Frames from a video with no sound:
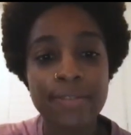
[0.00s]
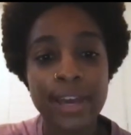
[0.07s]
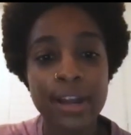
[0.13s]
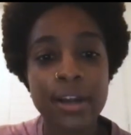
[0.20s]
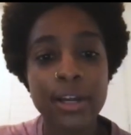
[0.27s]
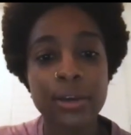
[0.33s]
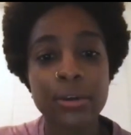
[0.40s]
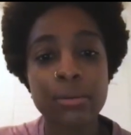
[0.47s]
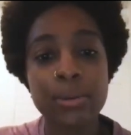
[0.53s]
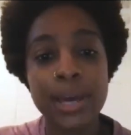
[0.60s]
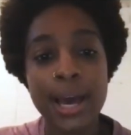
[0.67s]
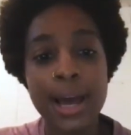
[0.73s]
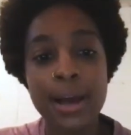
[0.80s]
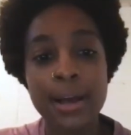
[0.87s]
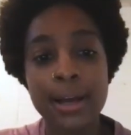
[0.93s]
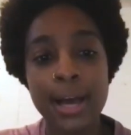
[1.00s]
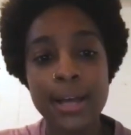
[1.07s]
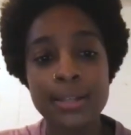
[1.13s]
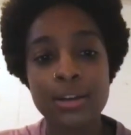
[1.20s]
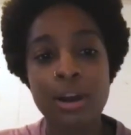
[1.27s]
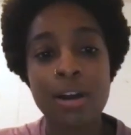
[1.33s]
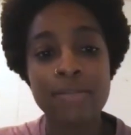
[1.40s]
Gary Kubiak
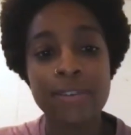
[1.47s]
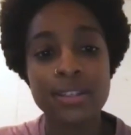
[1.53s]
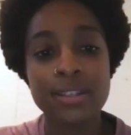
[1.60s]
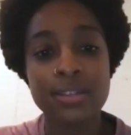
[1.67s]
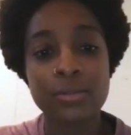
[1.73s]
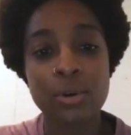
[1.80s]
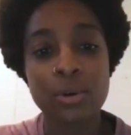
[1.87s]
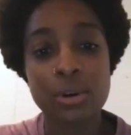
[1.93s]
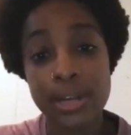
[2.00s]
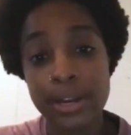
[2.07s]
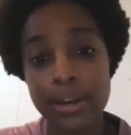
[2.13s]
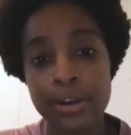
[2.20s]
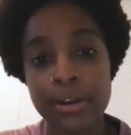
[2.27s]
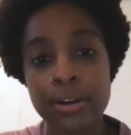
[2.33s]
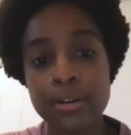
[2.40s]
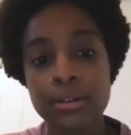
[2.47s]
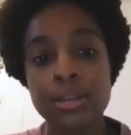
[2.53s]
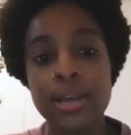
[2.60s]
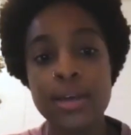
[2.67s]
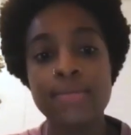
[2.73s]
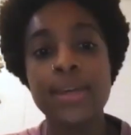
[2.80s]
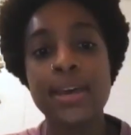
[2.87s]
as their offensive coordinator,
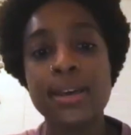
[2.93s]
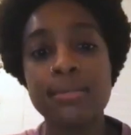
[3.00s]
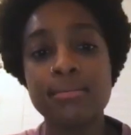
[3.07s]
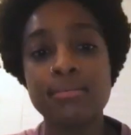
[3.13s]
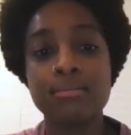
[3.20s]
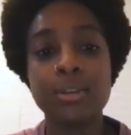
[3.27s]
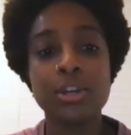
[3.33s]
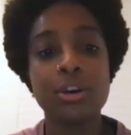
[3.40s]
and then,